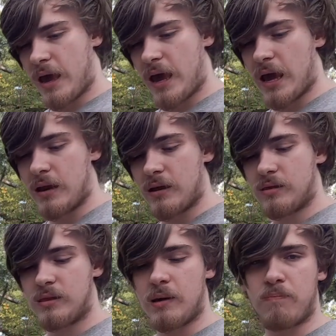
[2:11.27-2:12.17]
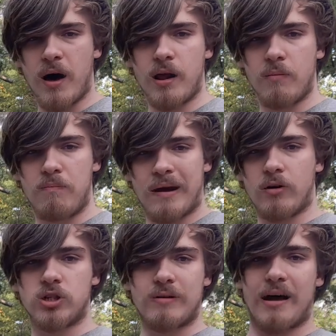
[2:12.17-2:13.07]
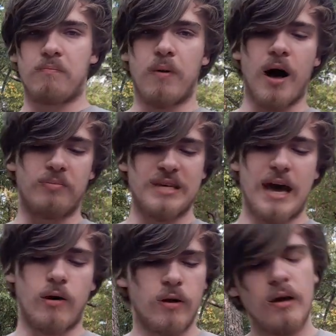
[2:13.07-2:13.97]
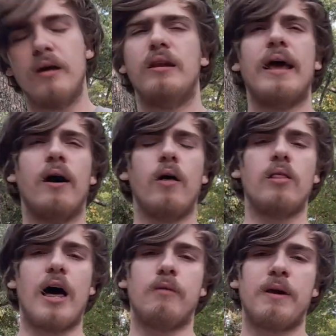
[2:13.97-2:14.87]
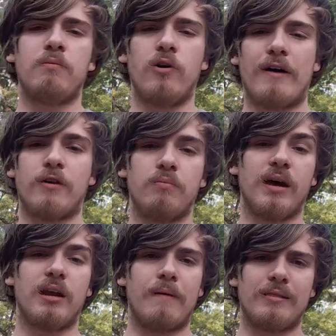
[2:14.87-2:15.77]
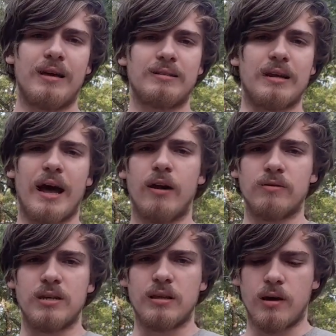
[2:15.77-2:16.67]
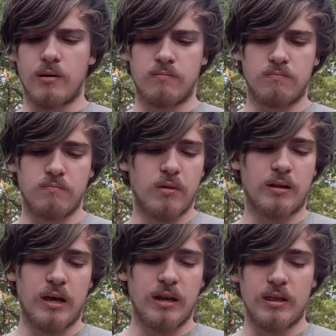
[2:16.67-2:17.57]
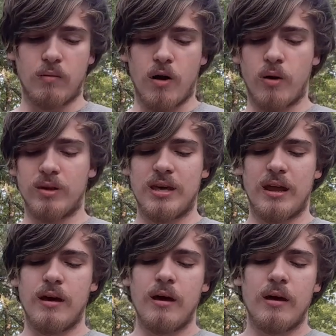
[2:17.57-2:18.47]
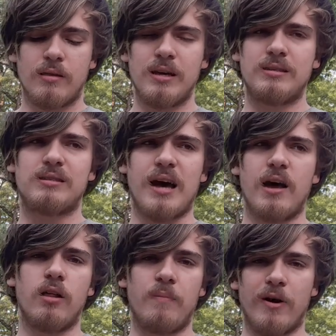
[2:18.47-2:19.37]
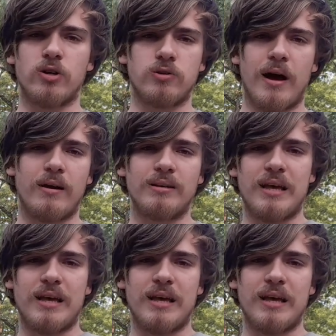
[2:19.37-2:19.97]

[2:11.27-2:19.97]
and the bottom barrel shroud pops out. Now, a lot of people have complained about this and I don't see anything wrong with it. This style of barrel shroud